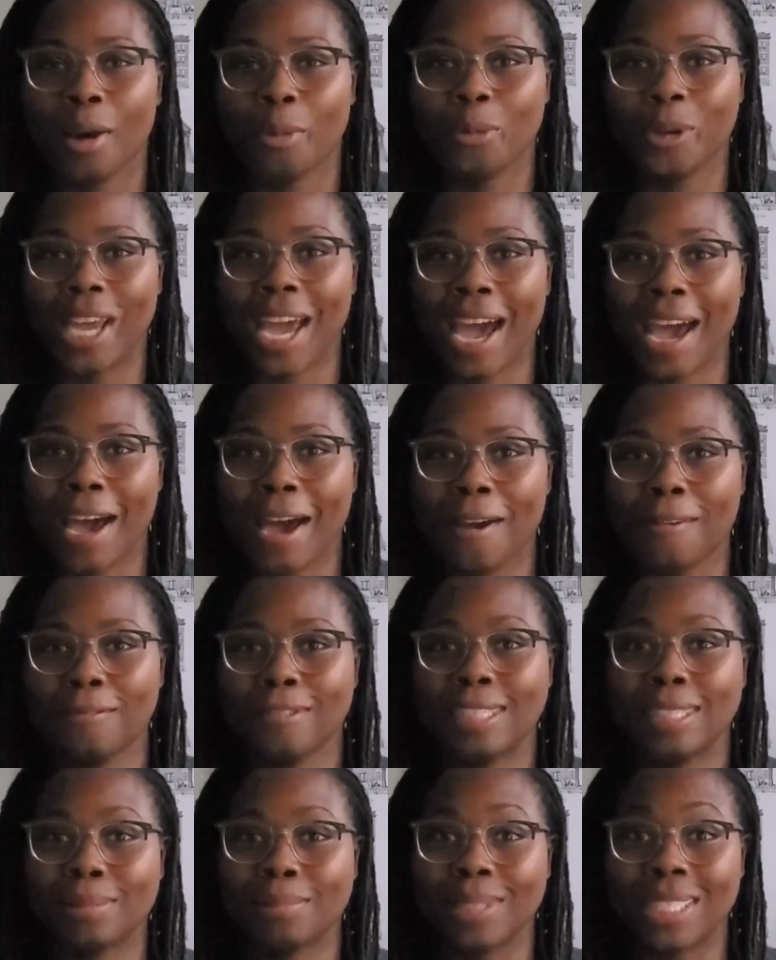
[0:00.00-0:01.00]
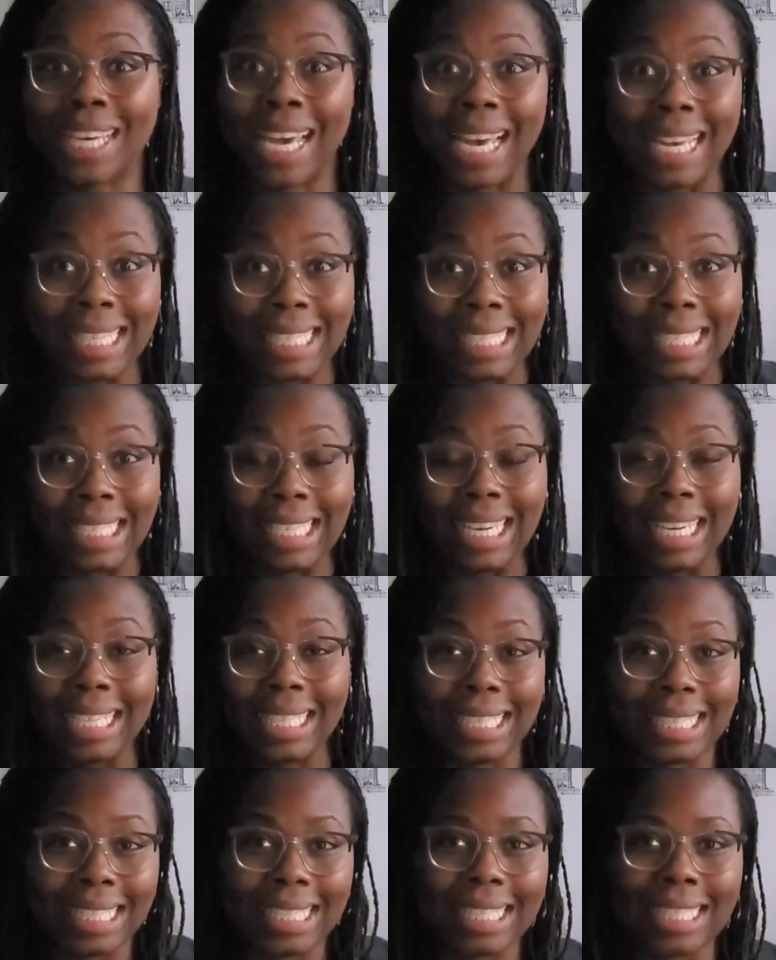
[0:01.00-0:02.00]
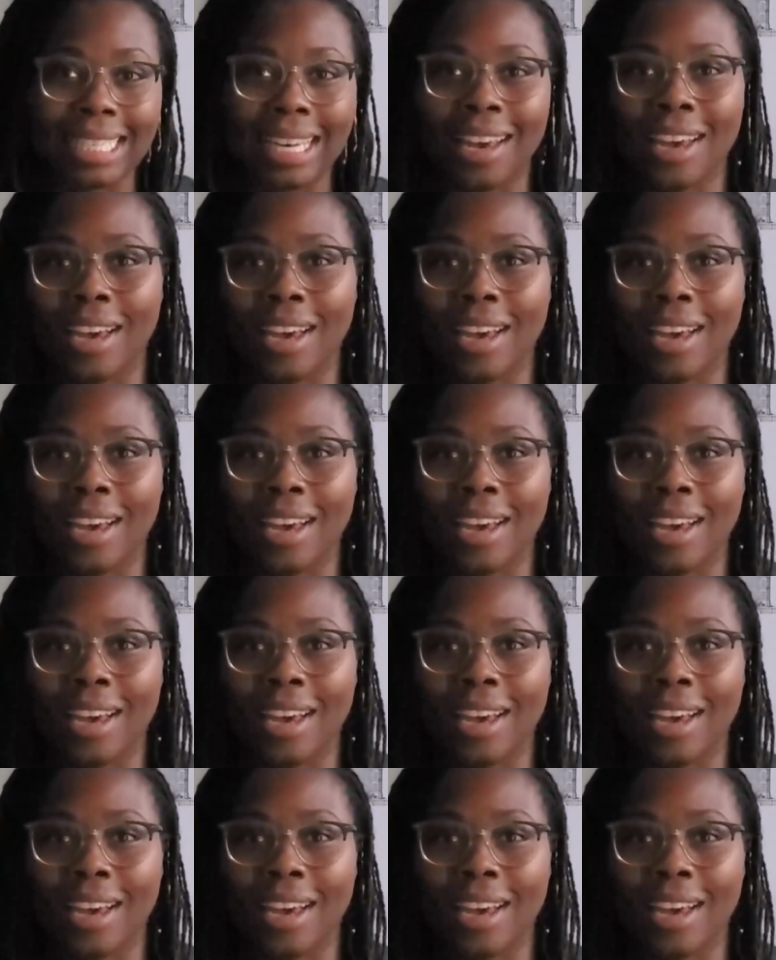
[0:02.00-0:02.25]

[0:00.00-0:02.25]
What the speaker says: We have some test knits,